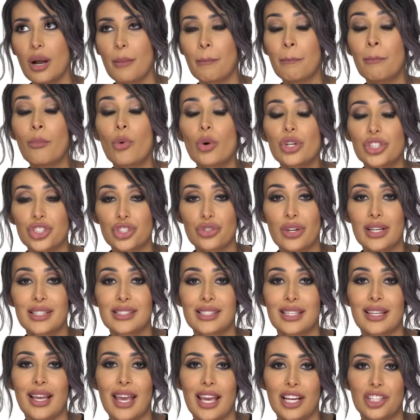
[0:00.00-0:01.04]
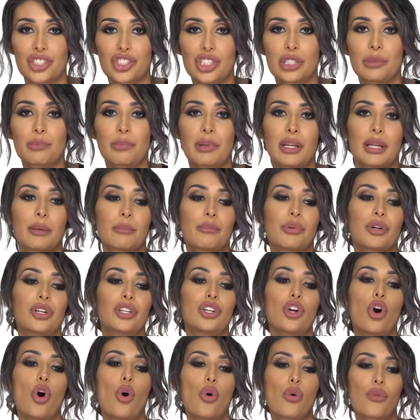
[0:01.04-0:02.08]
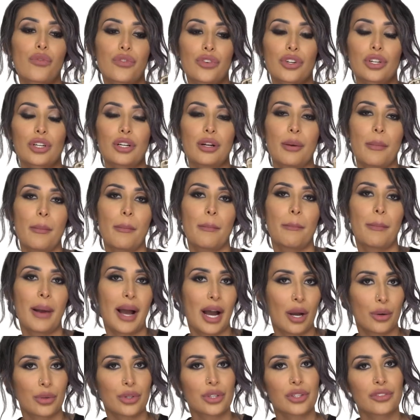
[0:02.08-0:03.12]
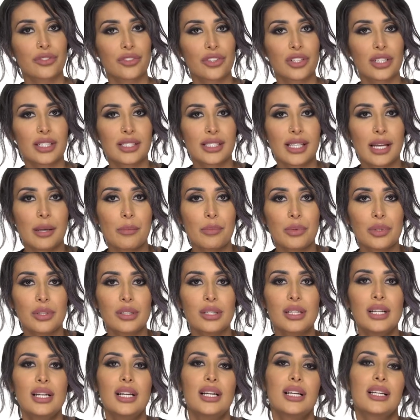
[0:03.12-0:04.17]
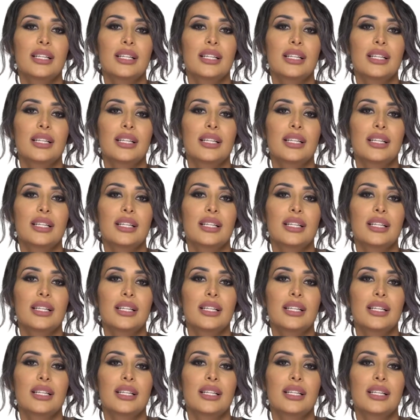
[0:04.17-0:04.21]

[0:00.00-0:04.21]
moisturizing agent being put over powder, for example,